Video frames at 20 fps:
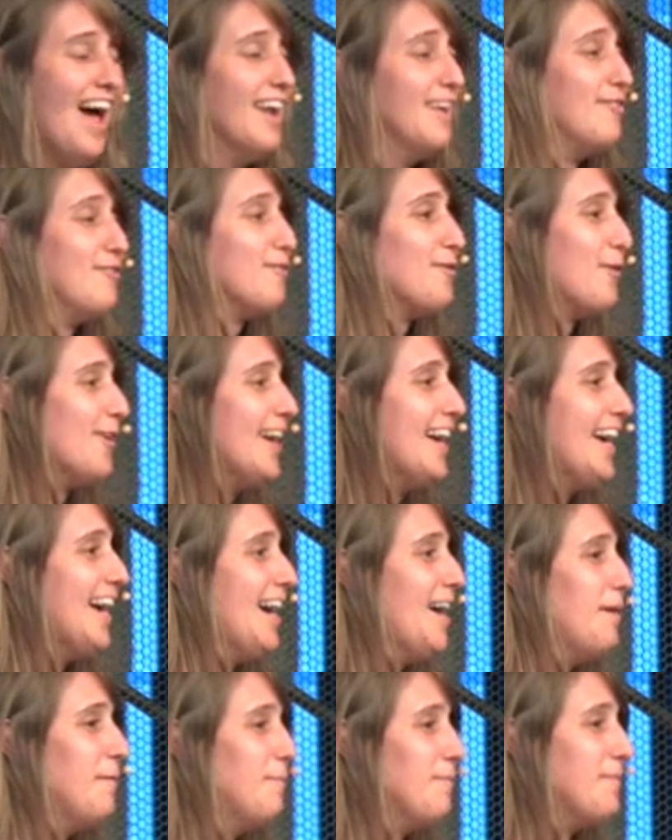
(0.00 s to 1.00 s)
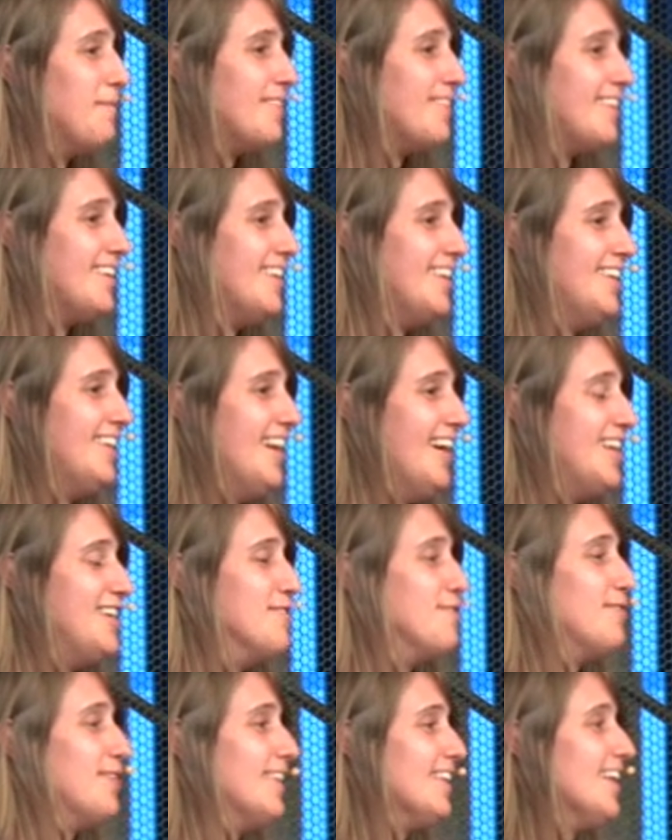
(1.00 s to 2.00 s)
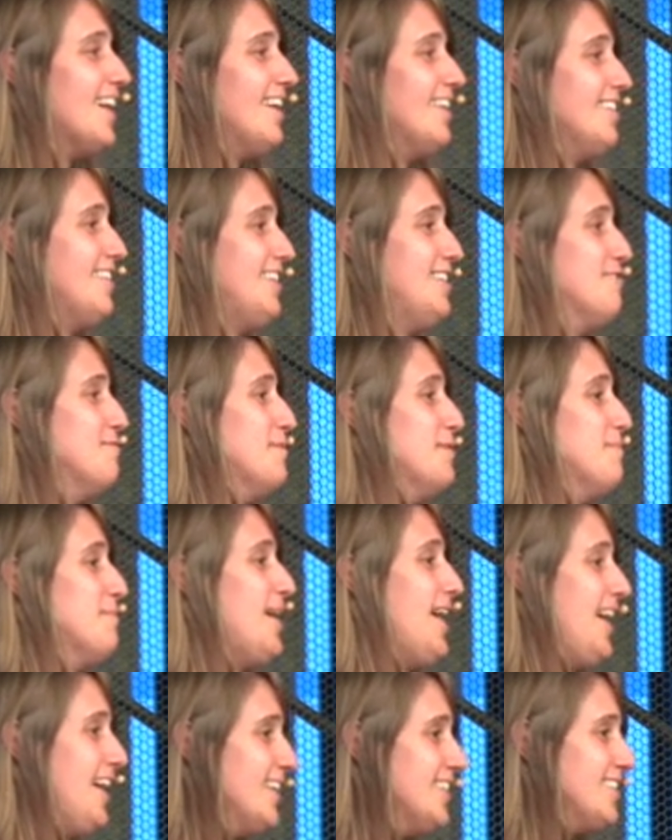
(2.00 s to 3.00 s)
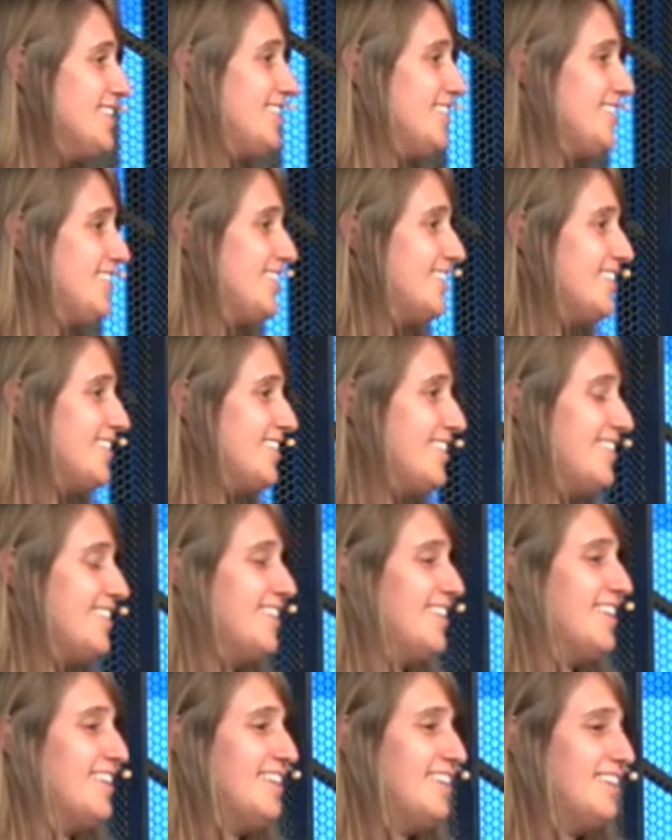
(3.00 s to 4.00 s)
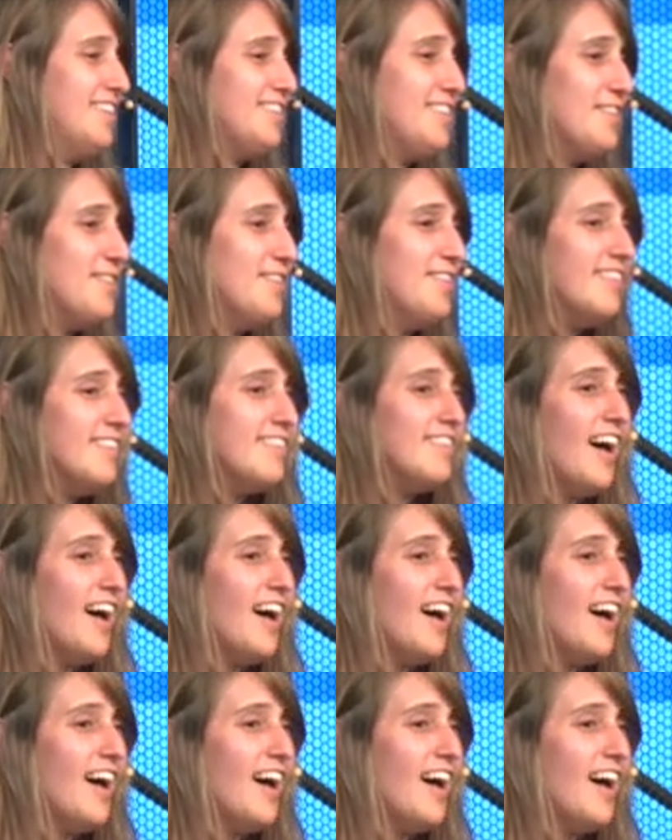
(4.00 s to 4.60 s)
and it's 4 a.m., and you realize that you've been paged. So this is